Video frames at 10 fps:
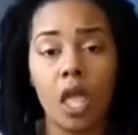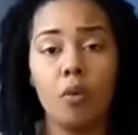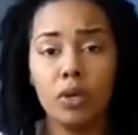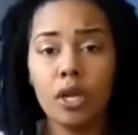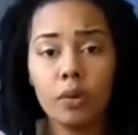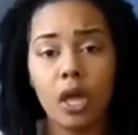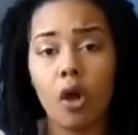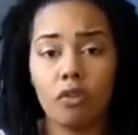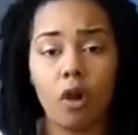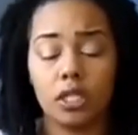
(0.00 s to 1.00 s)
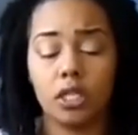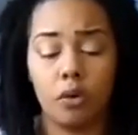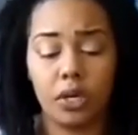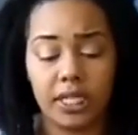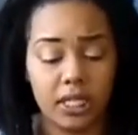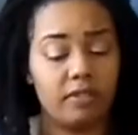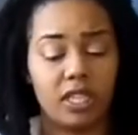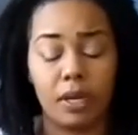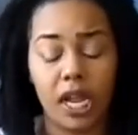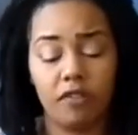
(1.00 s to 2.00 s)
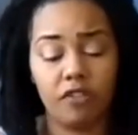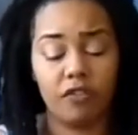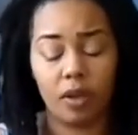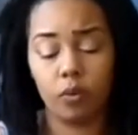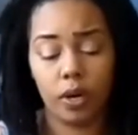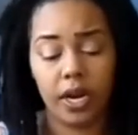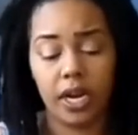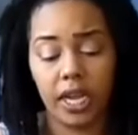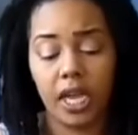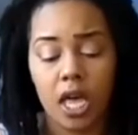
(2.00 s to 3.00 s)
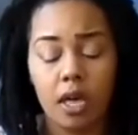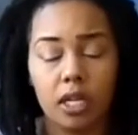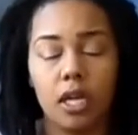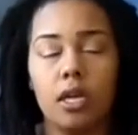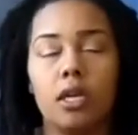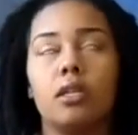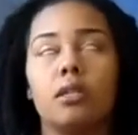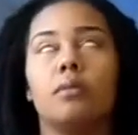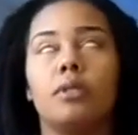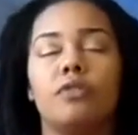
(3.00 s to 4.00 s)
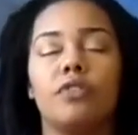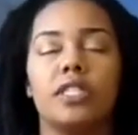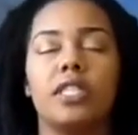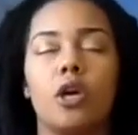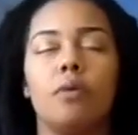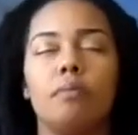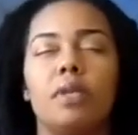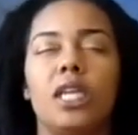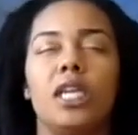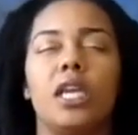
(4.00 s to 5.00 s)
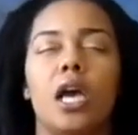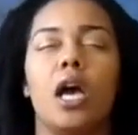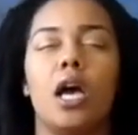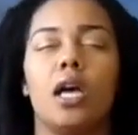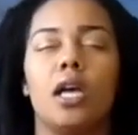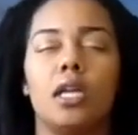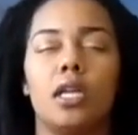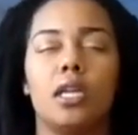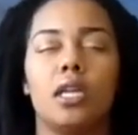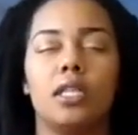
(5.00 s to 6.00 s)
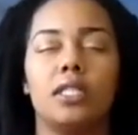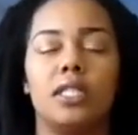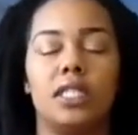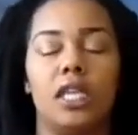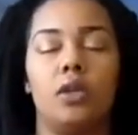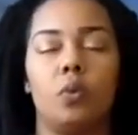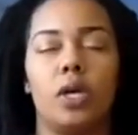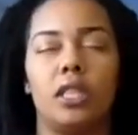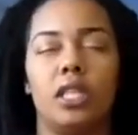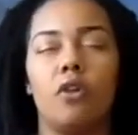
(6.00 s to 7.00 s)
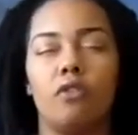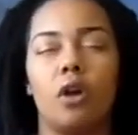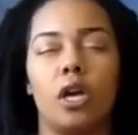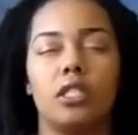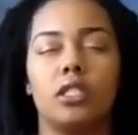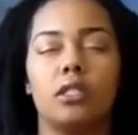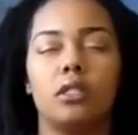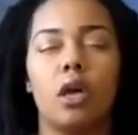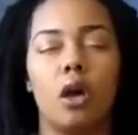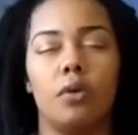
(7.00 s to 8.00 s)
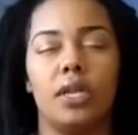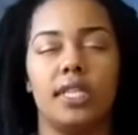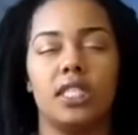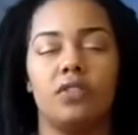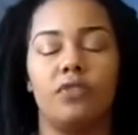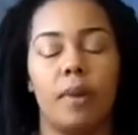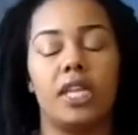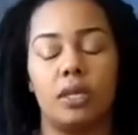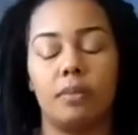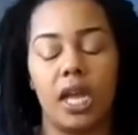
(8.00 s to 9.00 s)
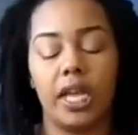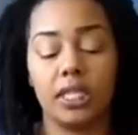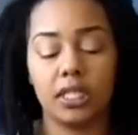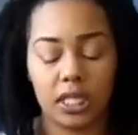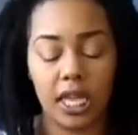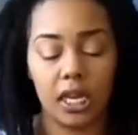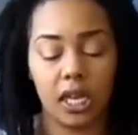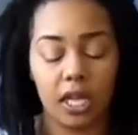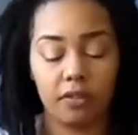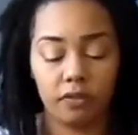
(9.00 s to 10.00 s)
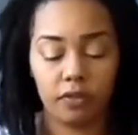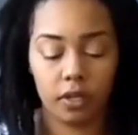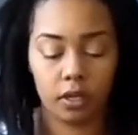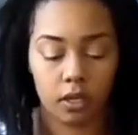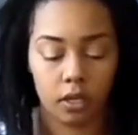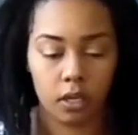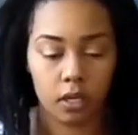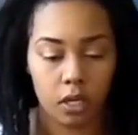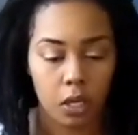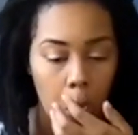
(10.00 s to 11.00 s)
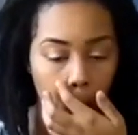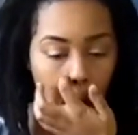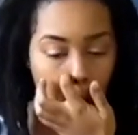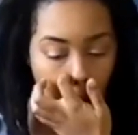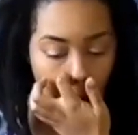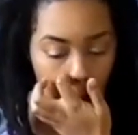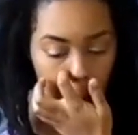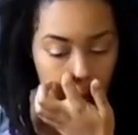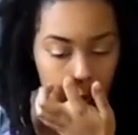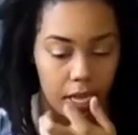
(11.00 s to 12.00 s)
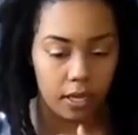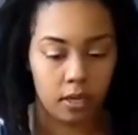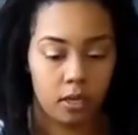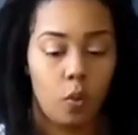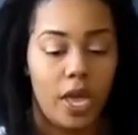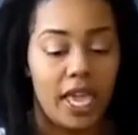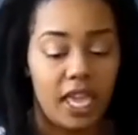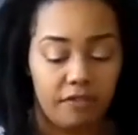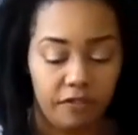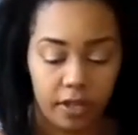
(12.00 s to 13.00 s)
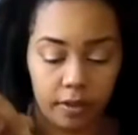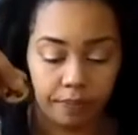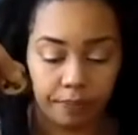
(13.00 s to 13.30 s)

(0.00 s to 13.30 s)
I want to know what the overall tone is of Gemini for February. Universe, help me see what the overall tone is for my Geminis in love. All right, wave.